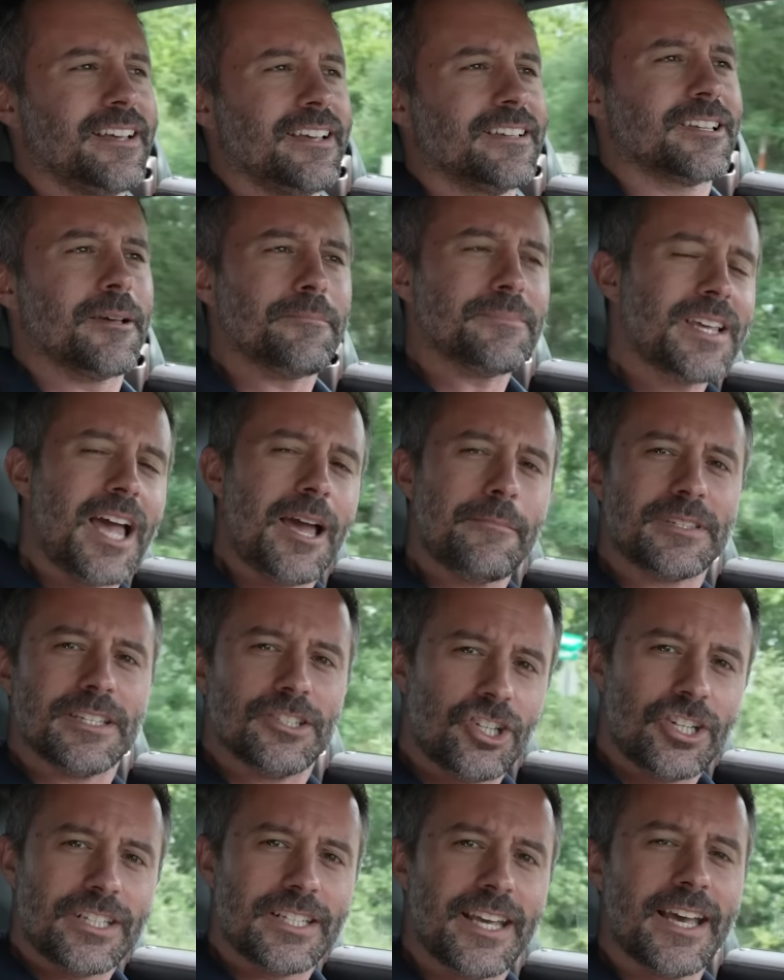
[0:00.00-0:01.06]
Sometimes the
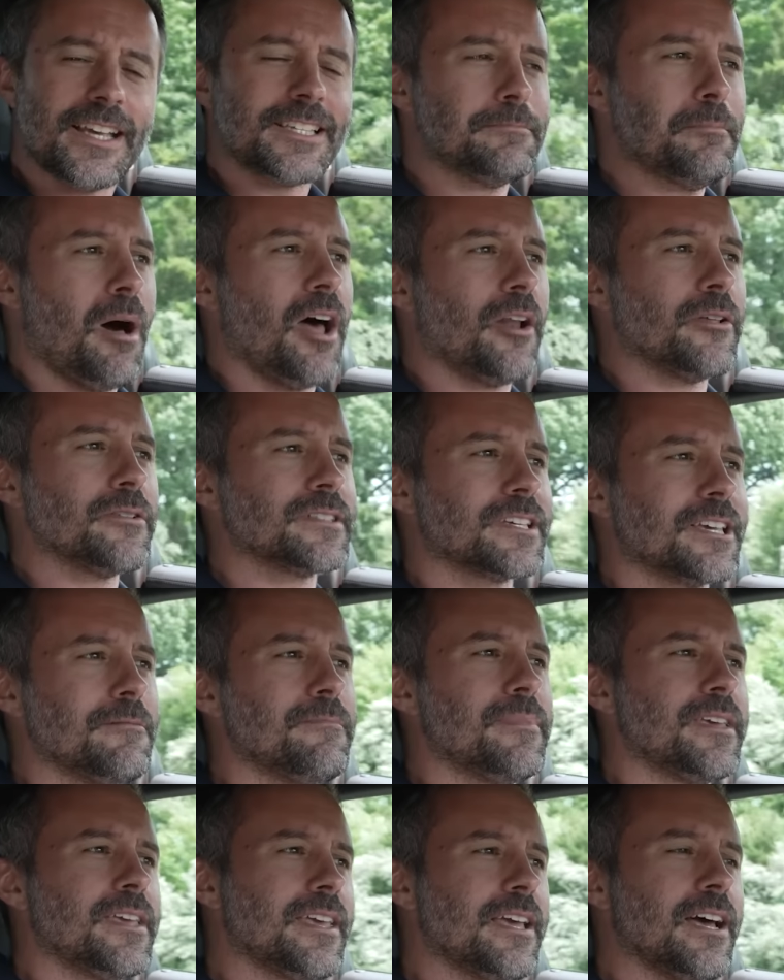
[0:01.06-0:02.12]
GTS models can
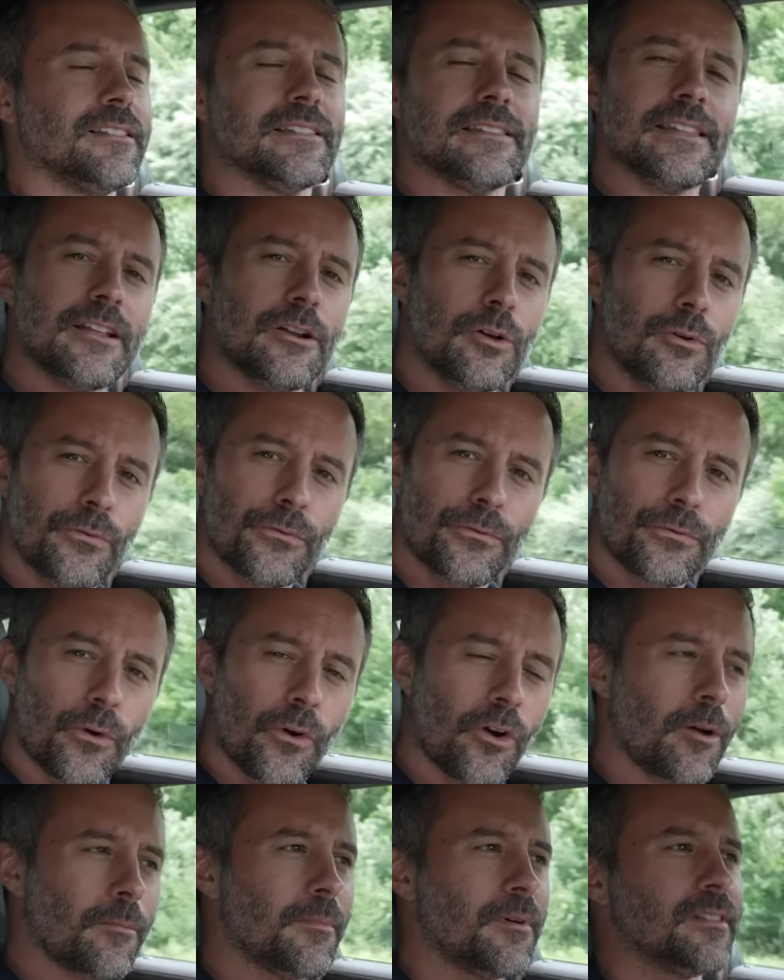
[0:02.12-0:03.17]
be a little
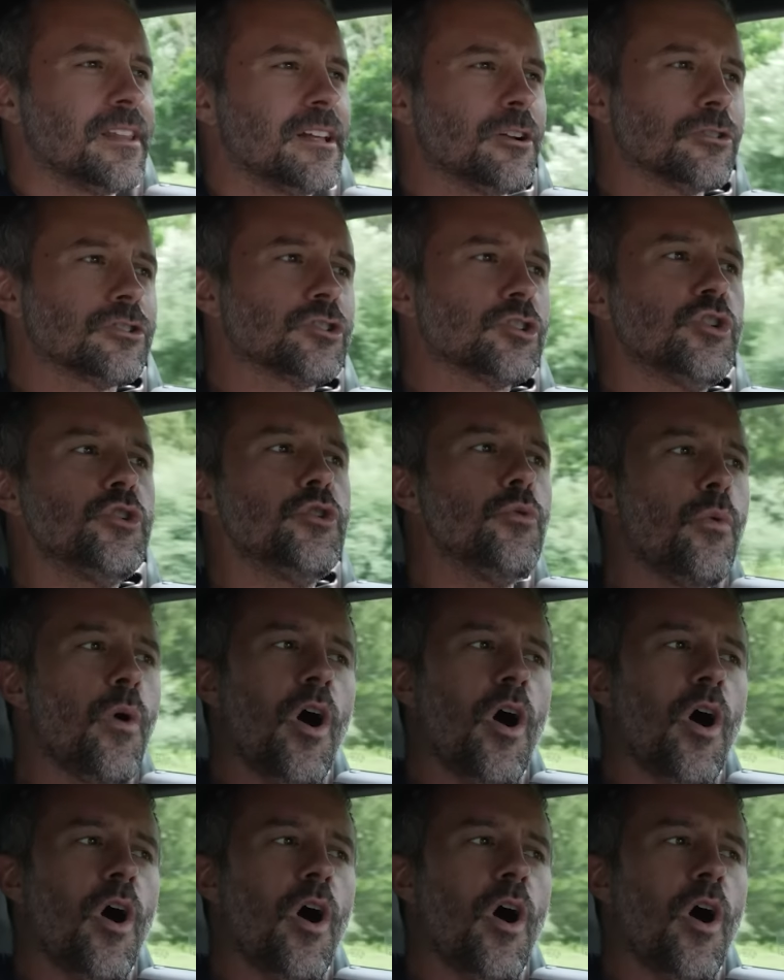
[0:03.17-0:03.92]
firm, a little too